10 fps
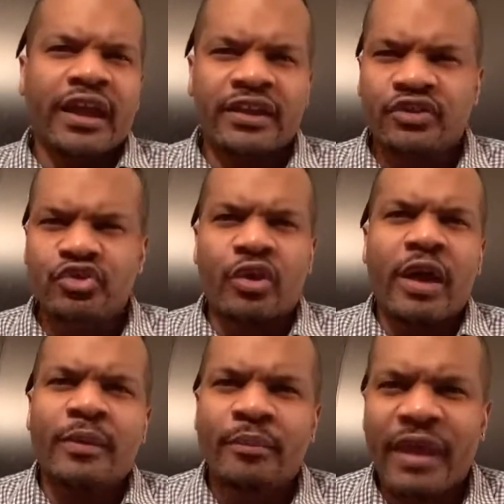And, you know, I'm
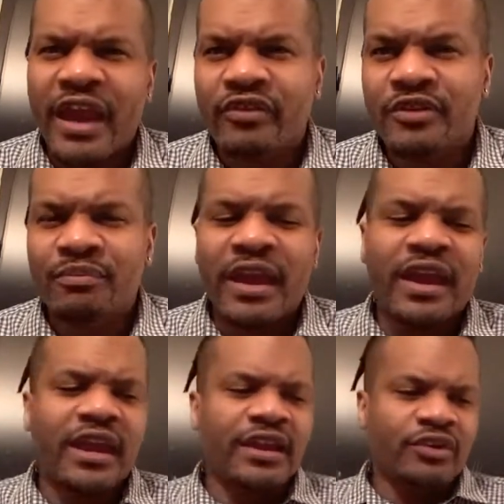a married
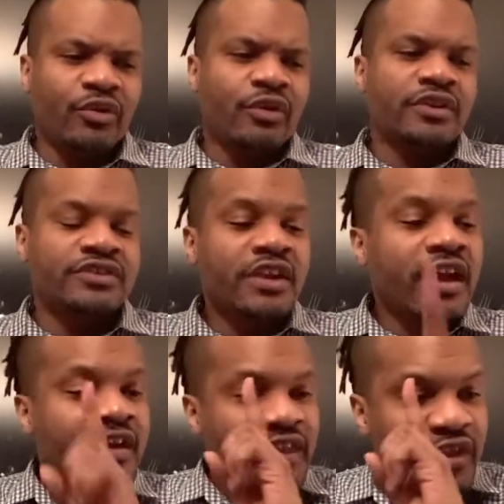man and all this.
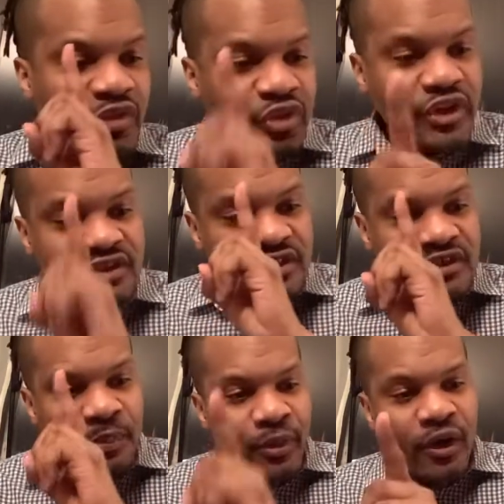Now, this is the
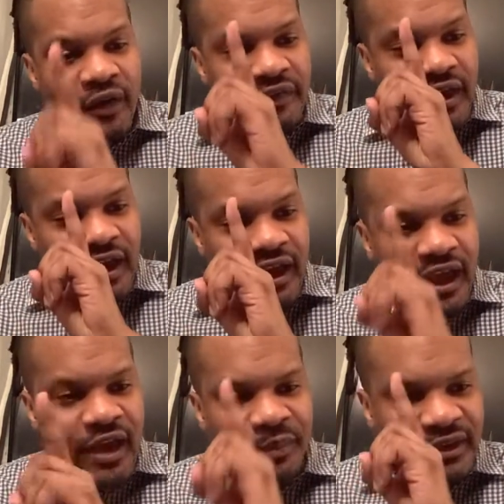part that
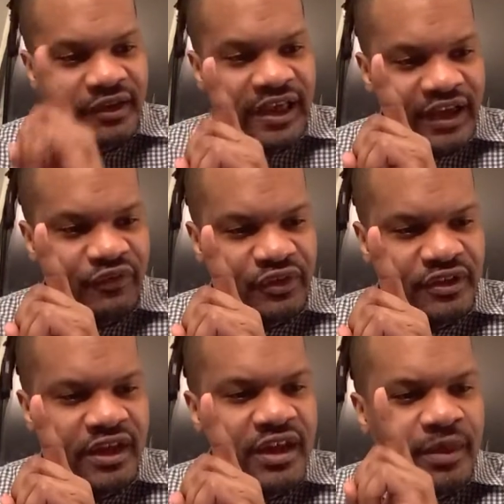had me laughing
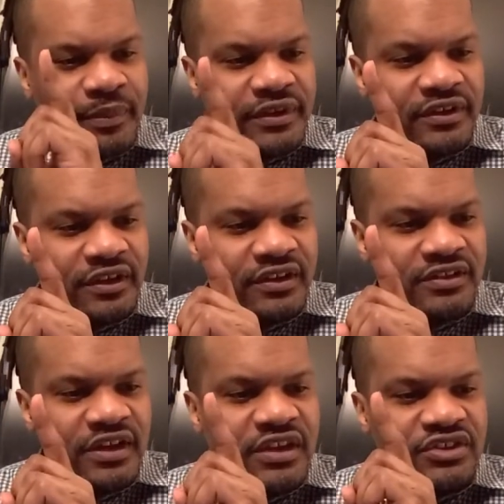because
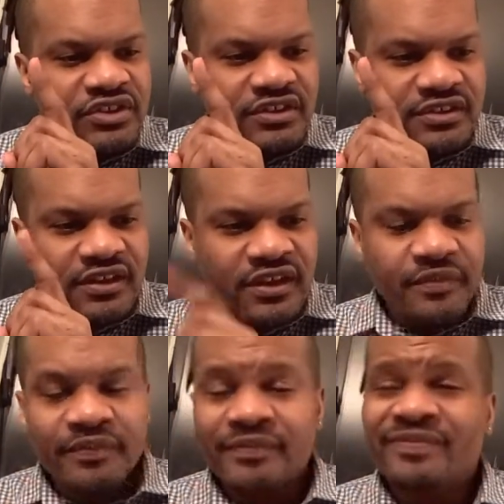she said,
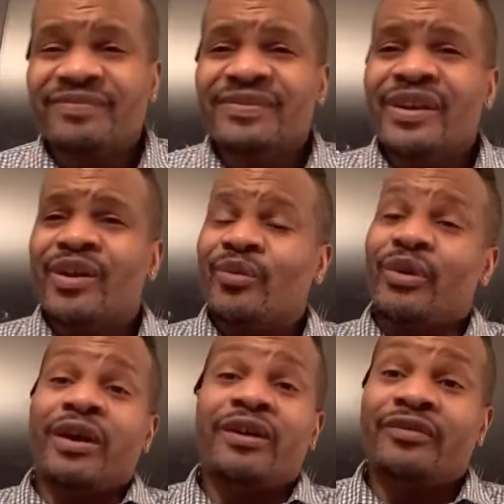
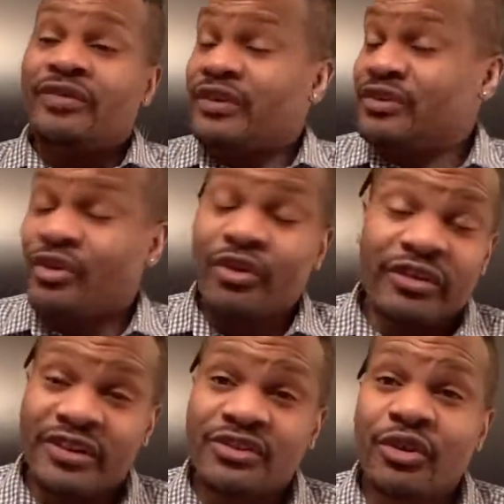well, Victoria,
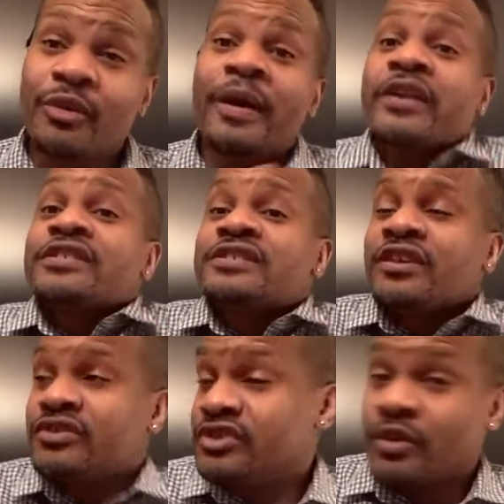talking about herself,
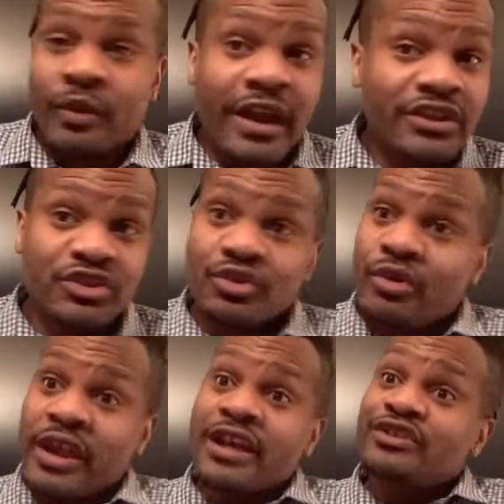she said, well, I sure
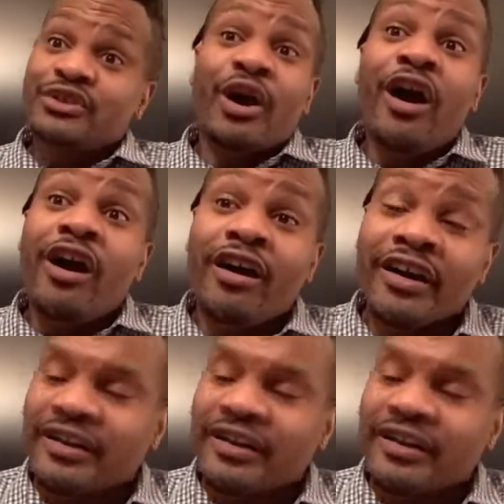had you hard.